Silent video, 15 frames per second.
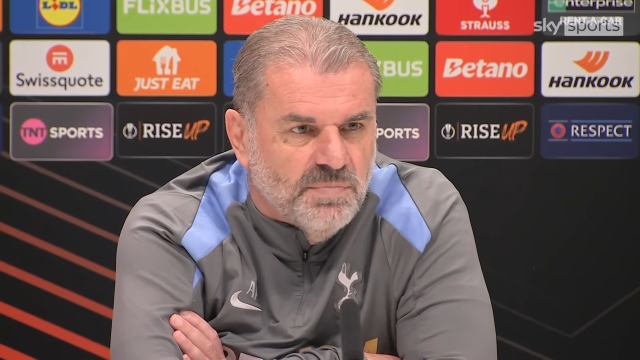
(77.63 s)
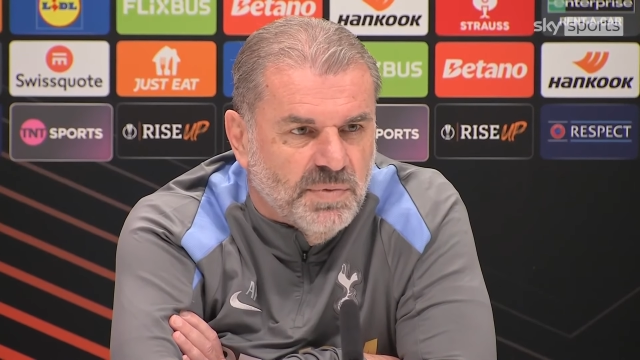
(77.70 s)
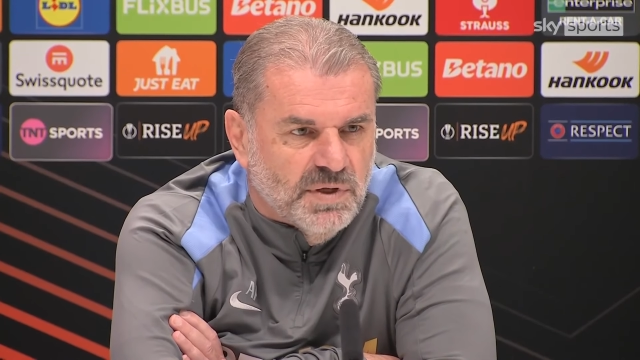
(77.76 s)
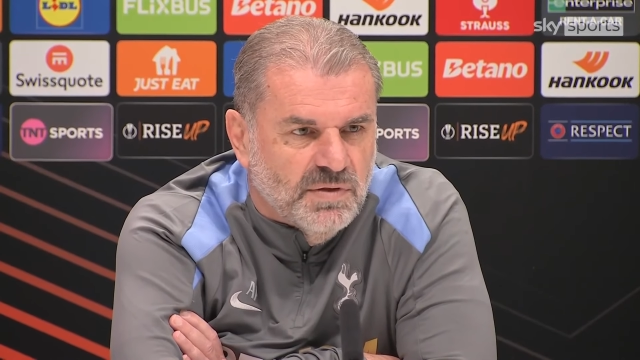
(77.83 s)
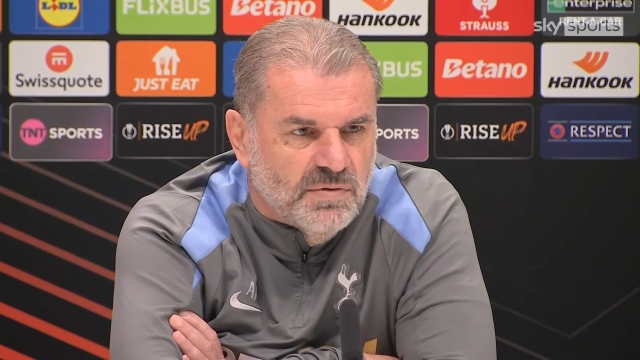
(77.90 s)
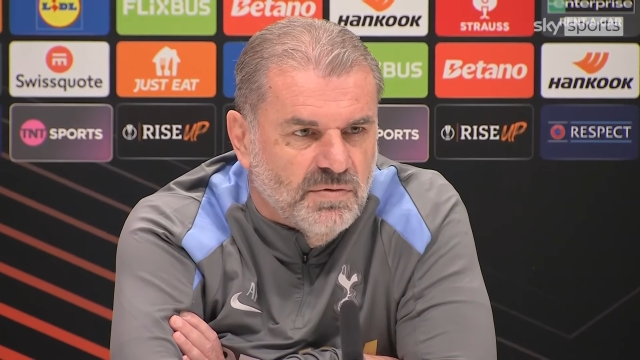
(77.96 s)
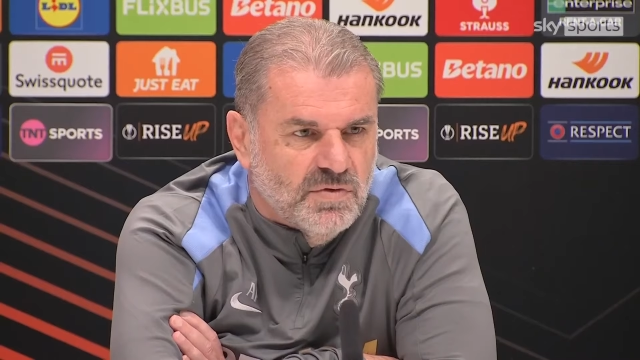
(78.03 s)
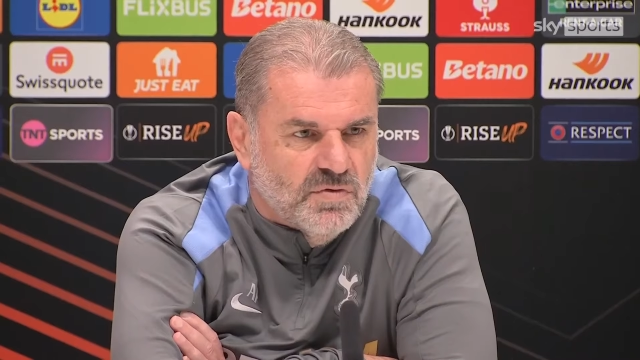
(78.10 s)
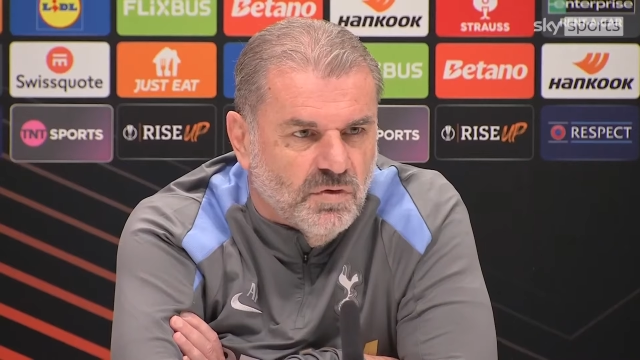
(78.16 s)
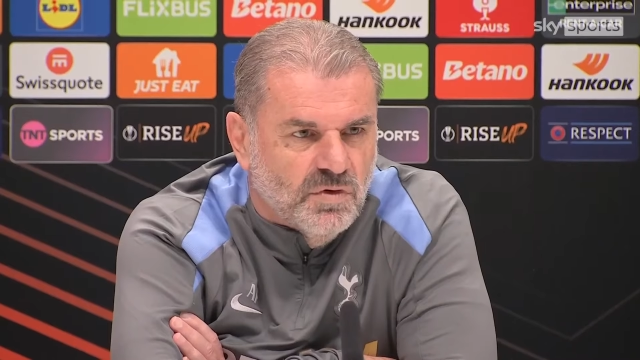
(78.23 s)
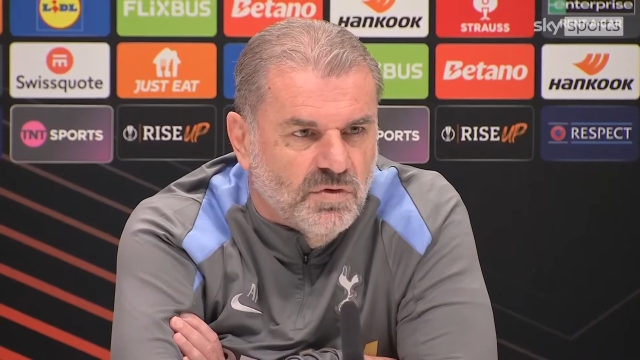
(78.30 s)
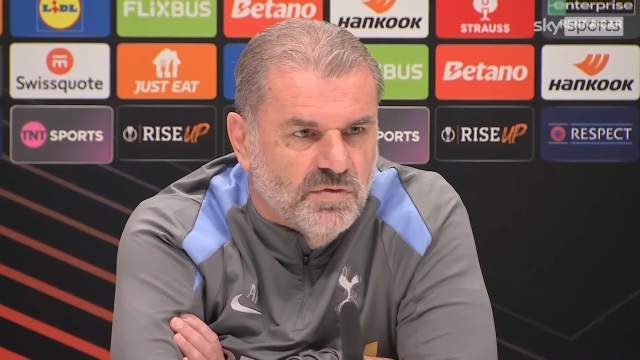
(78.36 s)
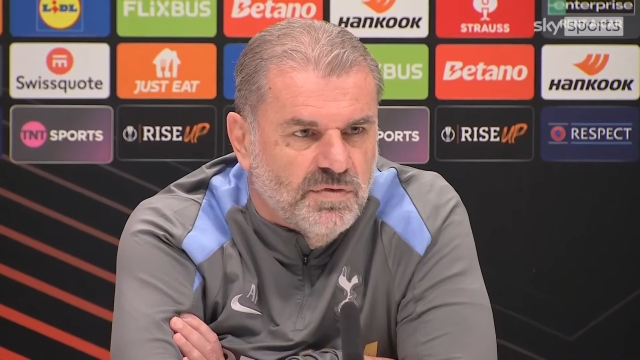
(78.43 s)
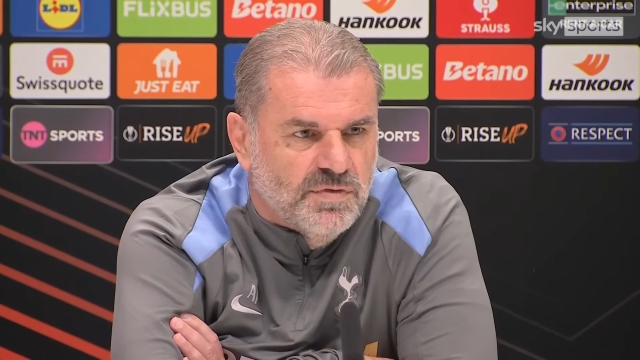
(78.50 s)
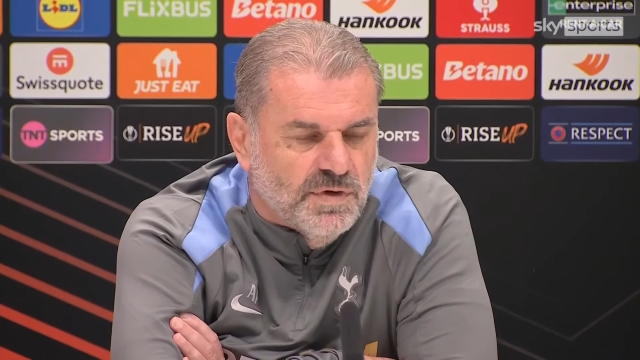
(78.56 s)
But
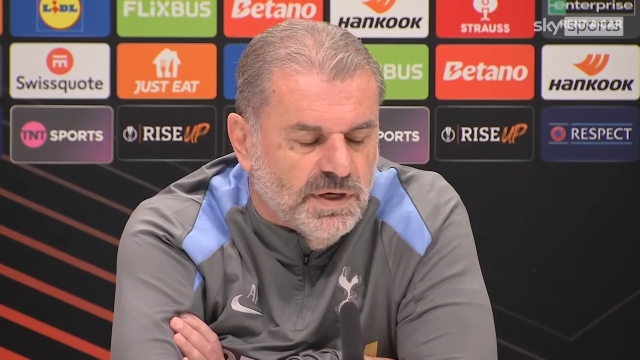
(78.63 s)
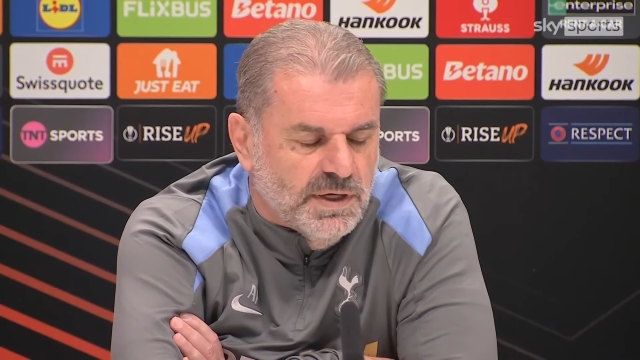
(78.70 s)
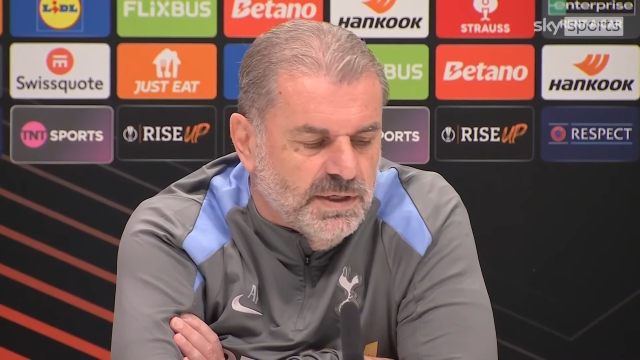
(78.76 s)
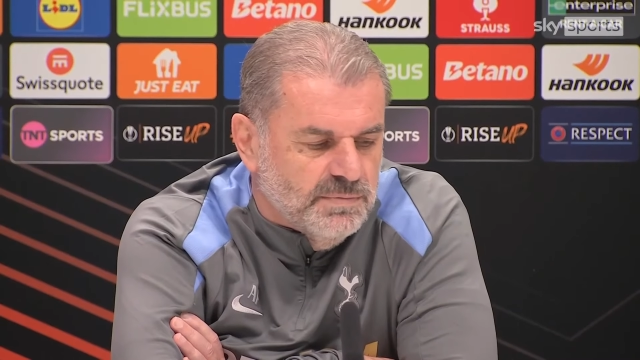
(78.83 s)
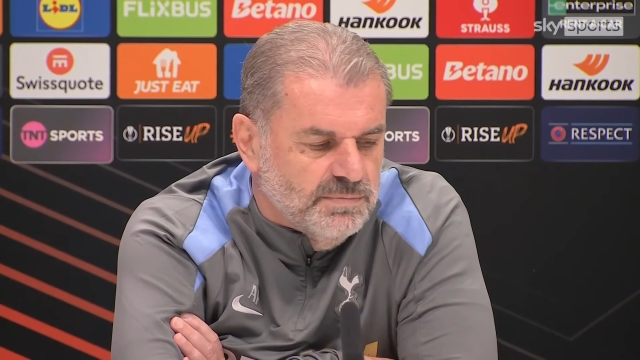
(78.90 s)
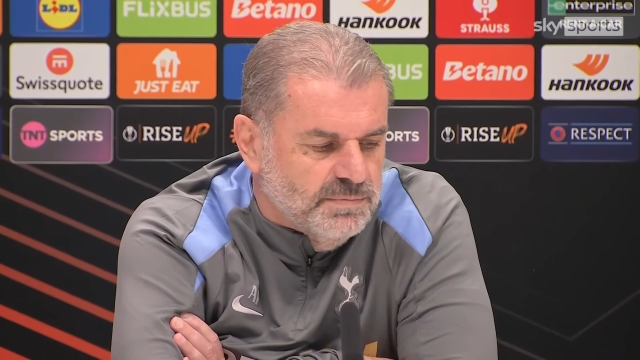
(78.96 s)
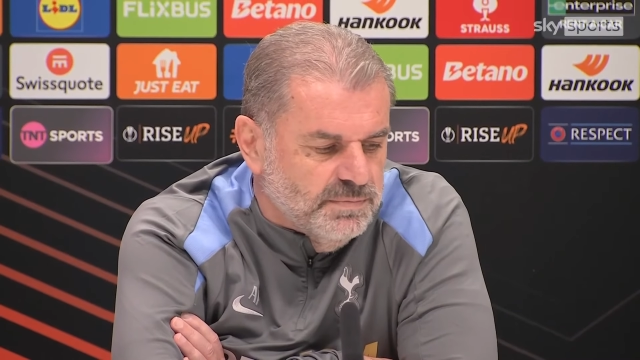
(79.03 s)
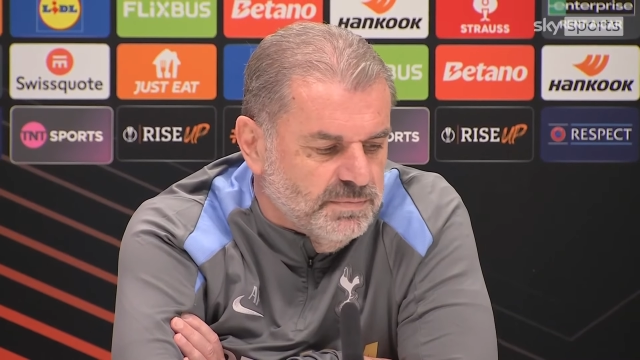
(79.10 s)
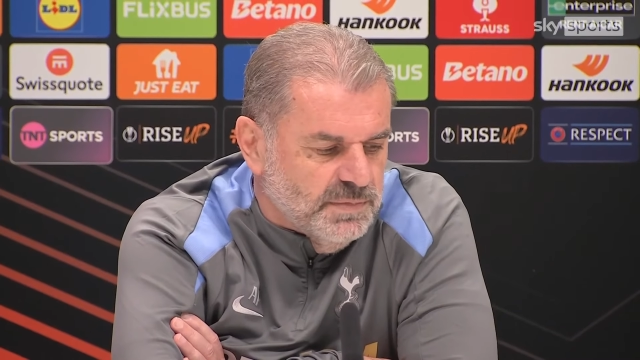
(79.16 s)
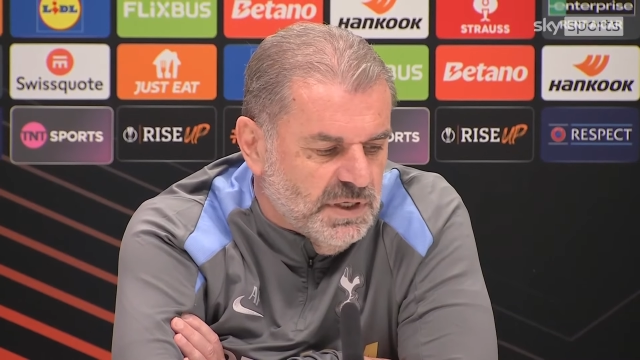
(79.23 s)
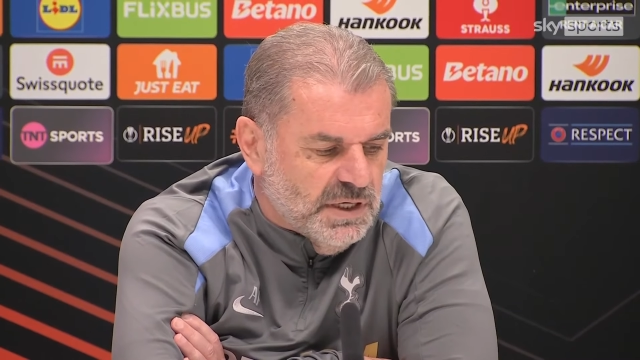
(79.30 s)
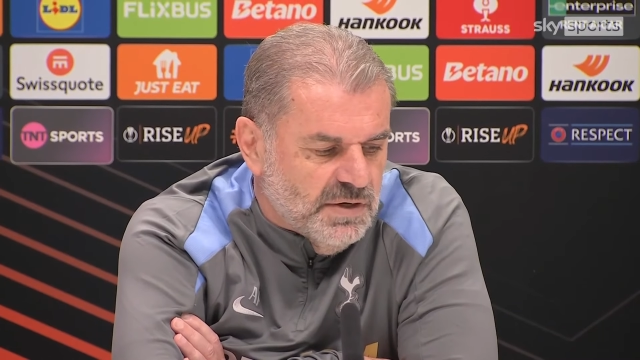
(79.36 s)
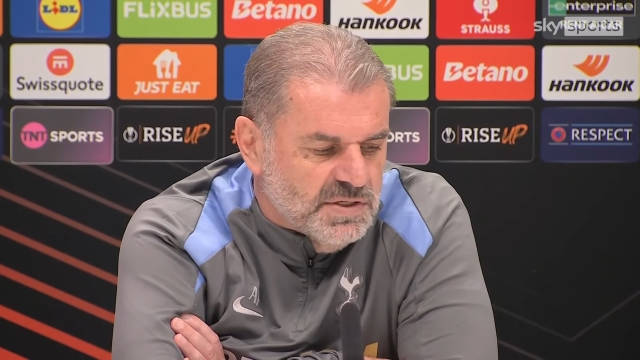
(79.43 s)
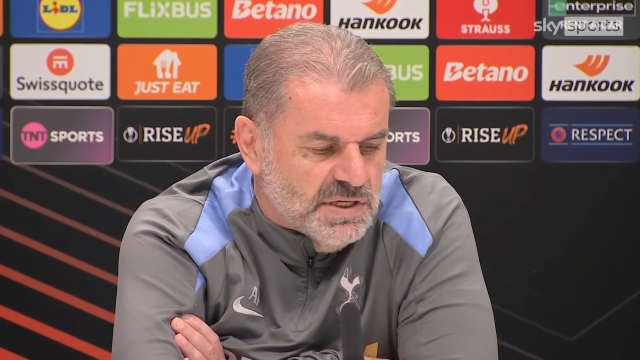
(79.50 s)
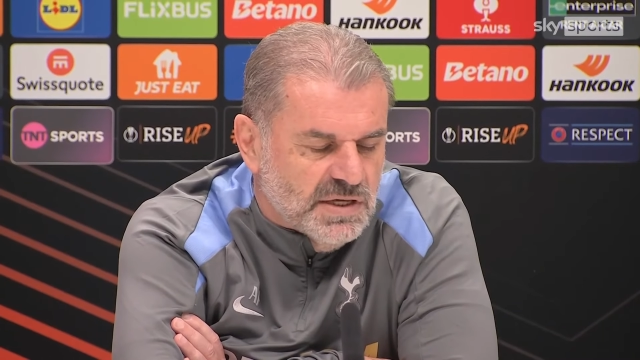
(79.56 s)
sort of, um,
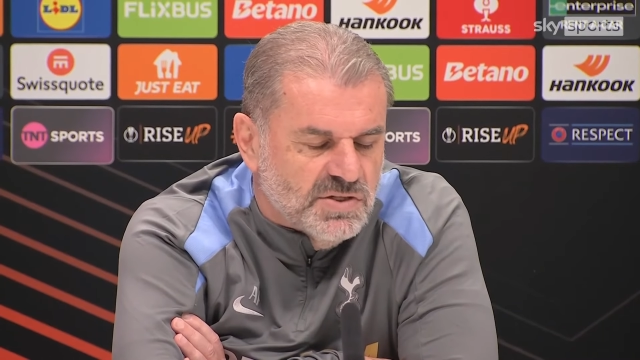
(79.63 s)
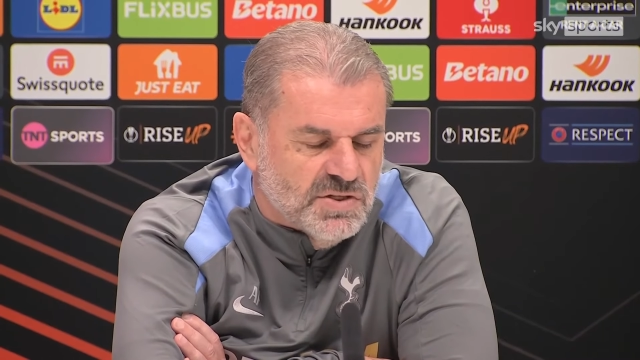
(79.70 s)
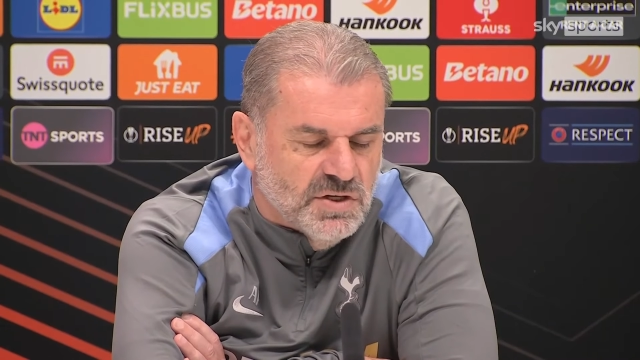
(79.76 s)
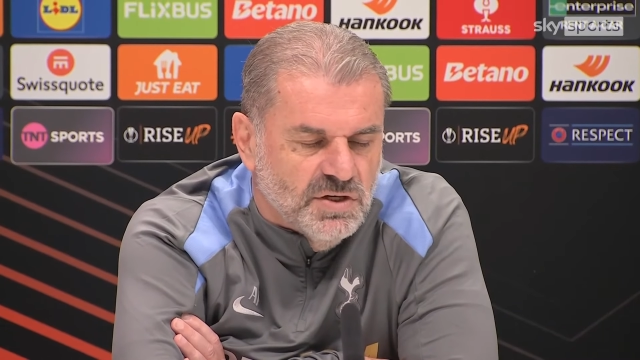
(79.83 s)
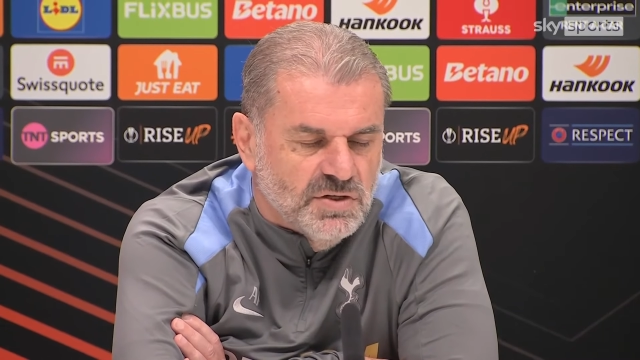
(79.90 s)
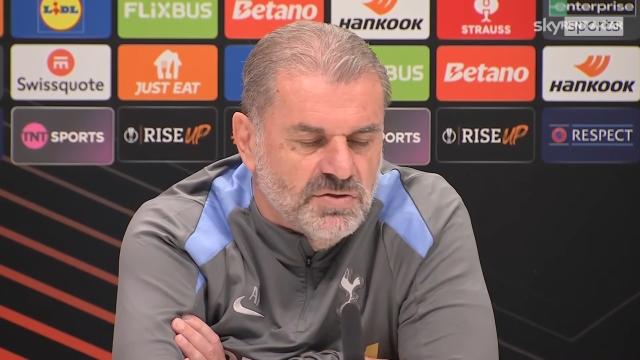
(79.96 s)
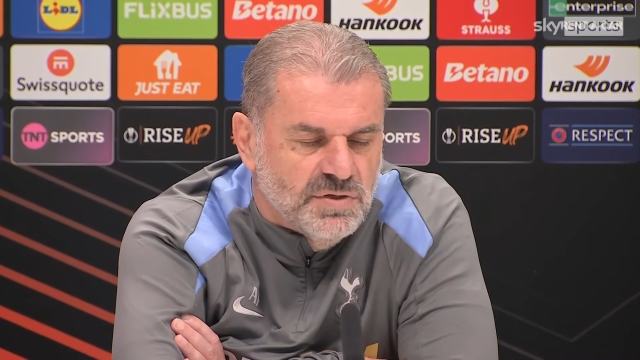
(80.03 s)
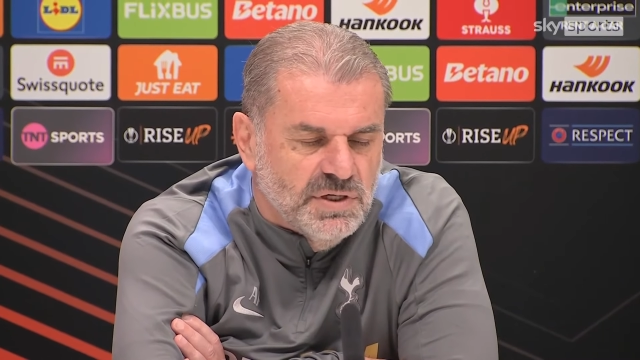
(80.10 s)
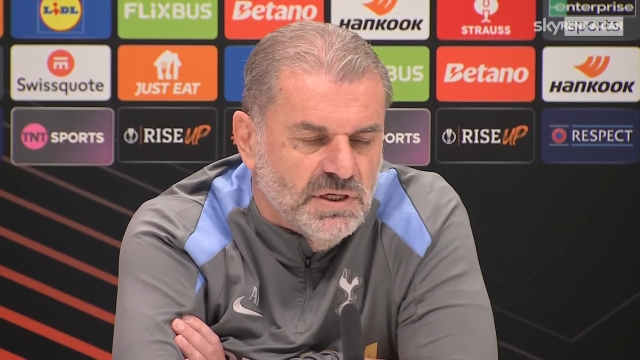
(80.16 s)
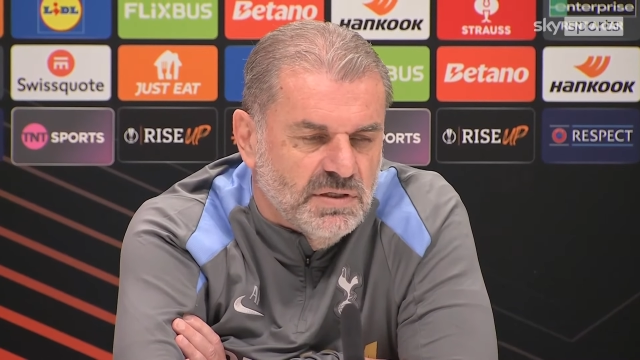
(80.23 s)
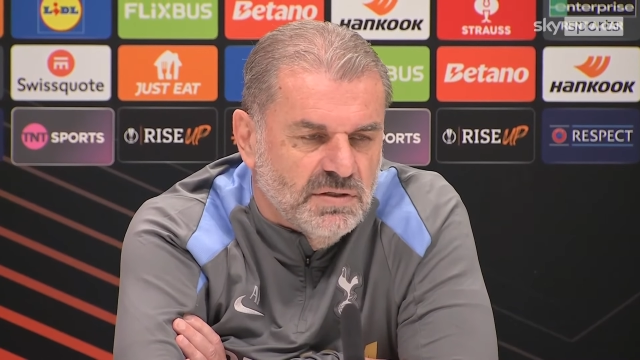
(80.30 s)
you know, he's had surgery,